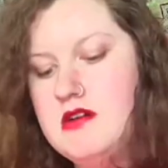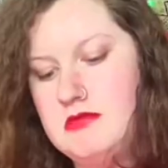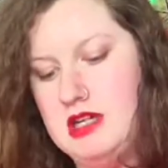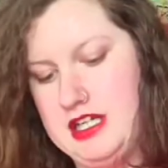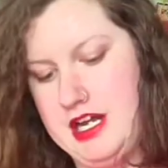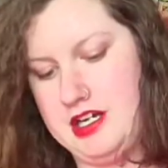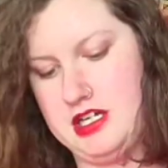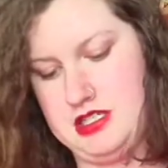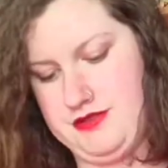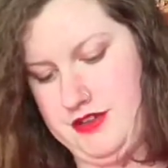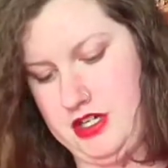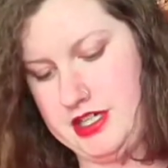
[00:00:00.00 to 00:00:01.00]
My Nana
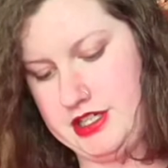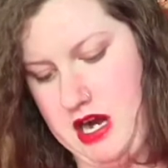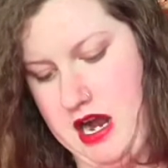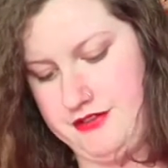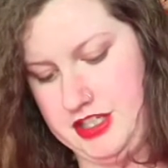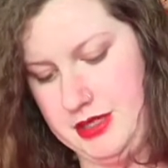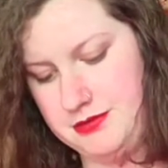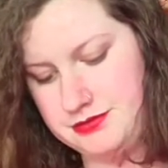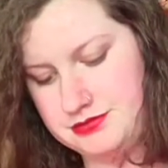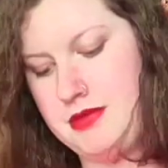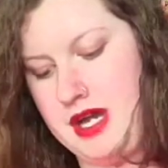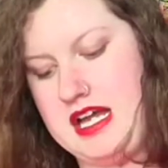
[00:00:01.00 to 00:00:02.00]
is very crafty,
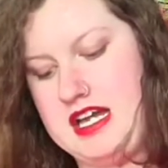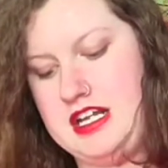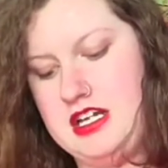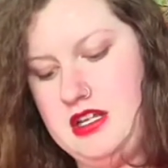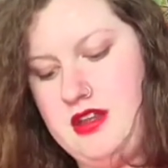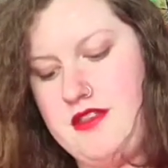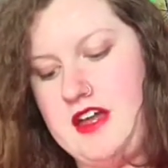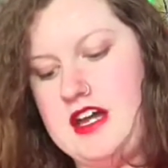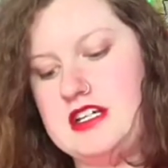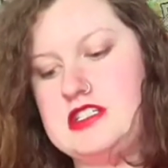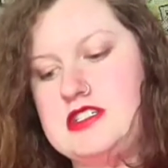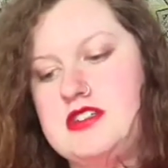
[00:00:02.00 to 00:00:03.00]
but in it there
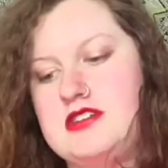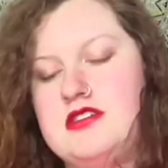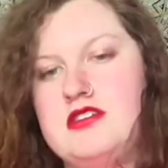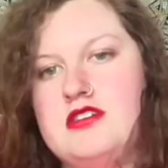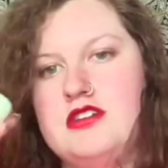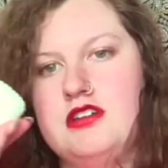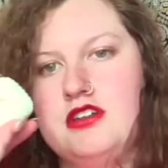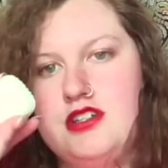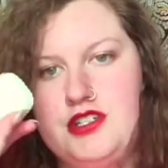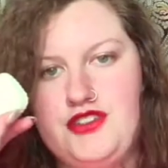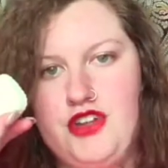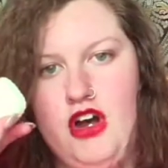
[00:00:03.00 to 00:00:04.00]
is
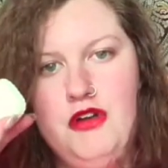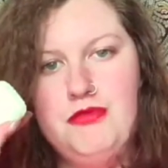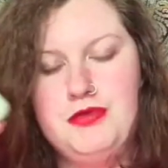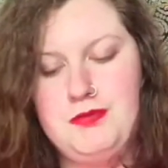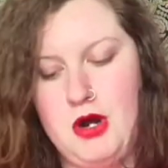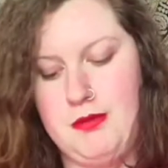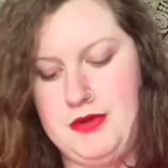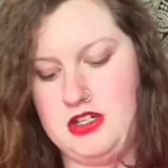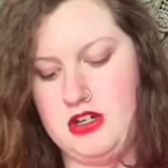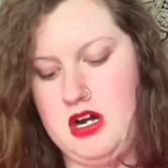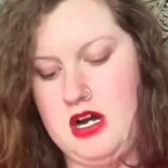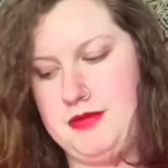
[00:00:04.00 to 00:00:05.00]
soap. Poppy
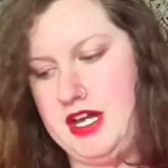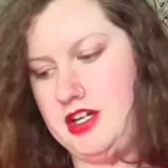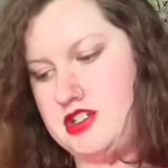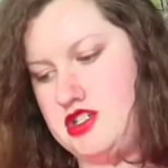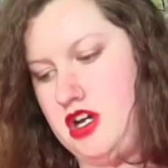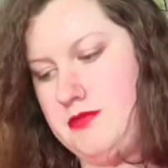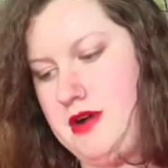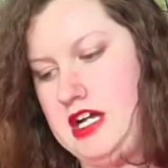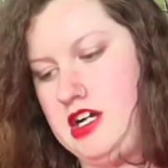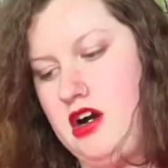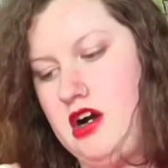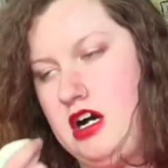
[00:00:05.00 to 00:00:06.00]
got a pink soap, I
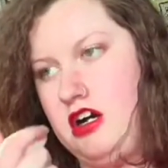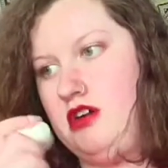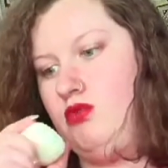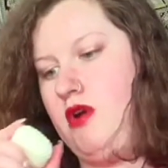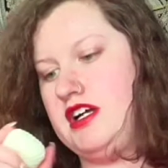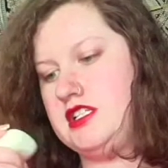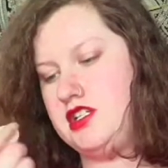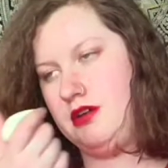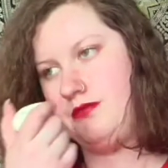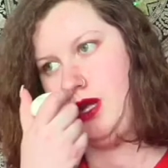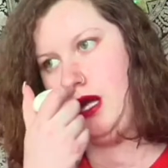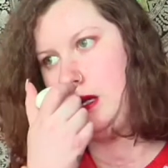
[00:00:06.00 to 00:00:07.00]
got a white
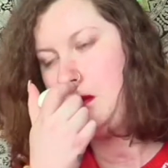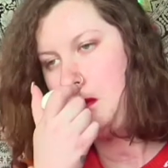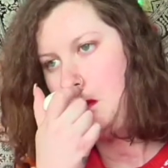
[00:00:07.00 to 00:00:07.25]
soap that